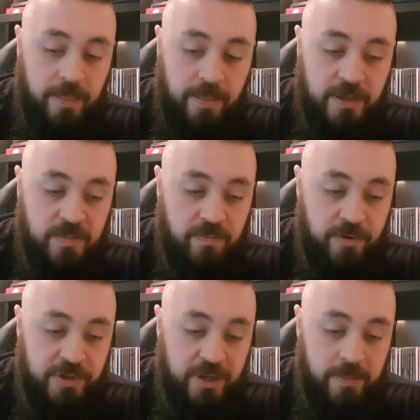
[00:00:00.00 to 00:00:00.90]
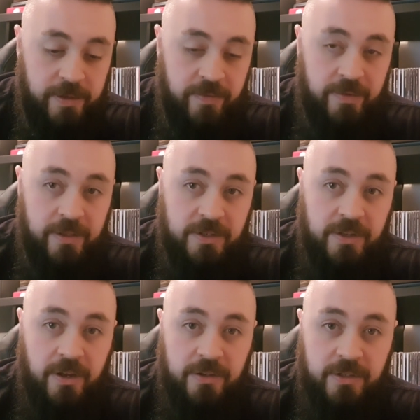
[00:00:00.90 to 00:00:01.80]
this project I believe then
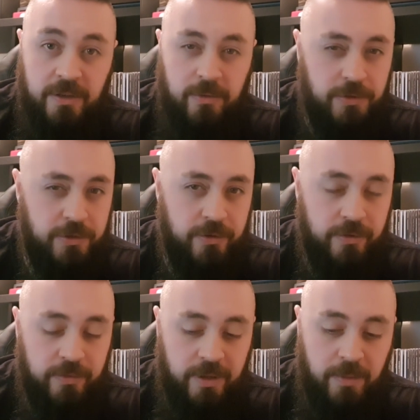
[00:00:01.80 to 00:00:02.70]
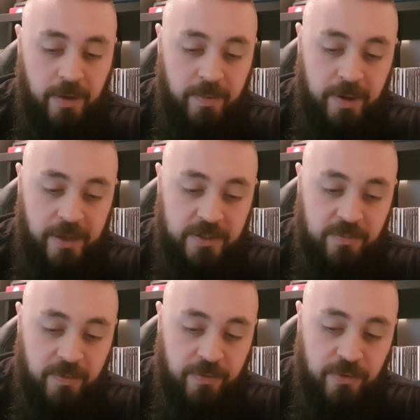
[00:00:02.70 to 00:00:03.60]
started. I'm not sure, it might have been
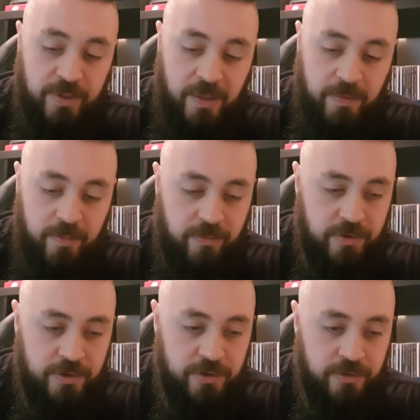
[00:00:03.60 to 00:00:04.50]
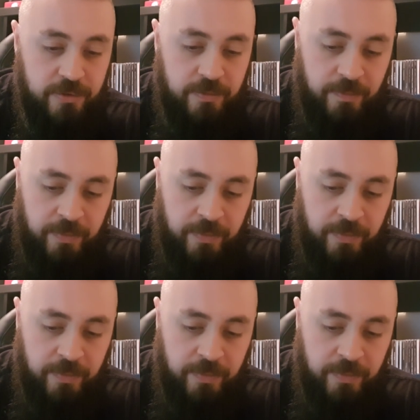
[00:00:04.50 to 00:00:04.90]
active before that, but I'm pretty sure